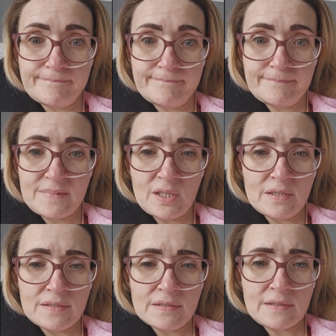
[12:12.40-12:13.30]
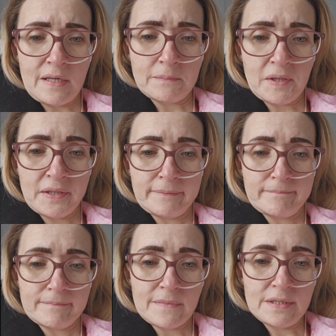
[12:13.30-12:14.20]
So this is now my
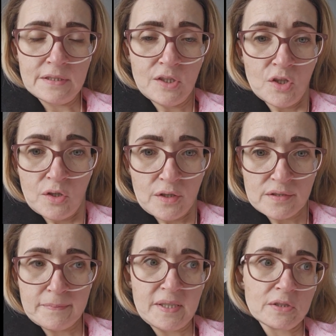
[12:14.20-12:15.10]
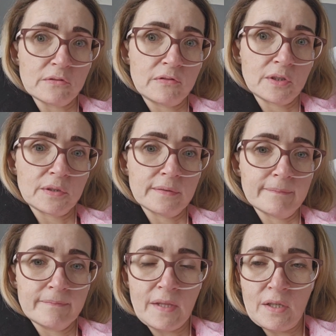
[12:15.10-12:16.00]
hospital for
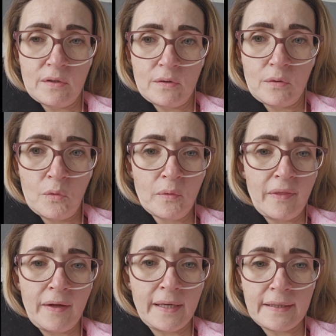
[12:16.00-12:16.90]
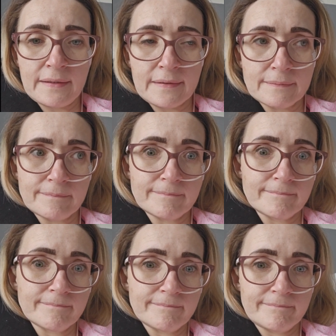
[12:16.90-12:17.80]
all things
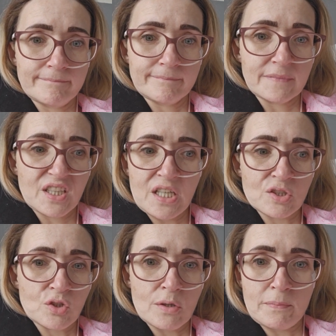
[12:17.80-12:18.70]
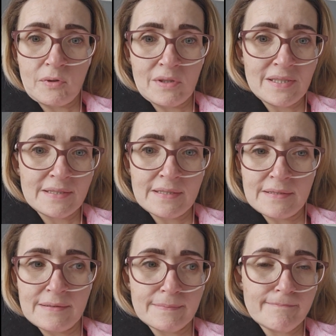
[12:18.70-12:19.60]
gastroparesis,
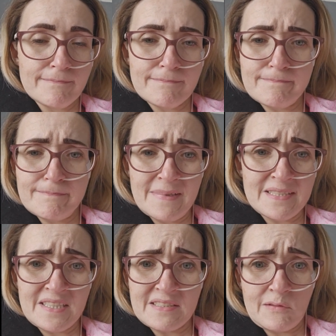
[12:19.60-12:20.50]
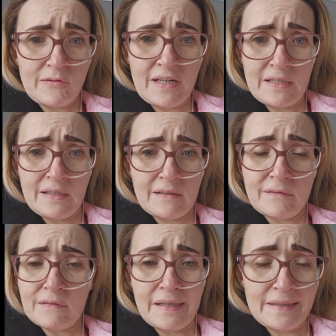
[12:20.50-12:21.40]
intestinal failure
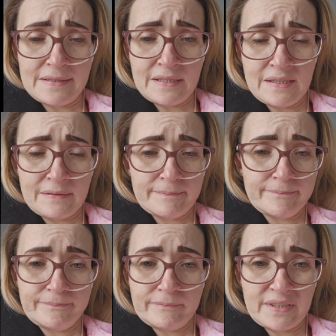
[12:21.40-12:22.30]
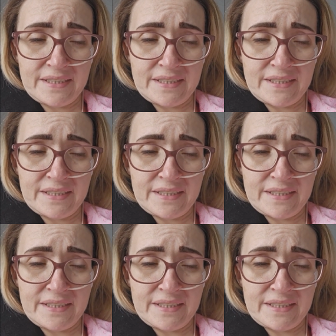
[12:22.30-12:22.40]
related basically.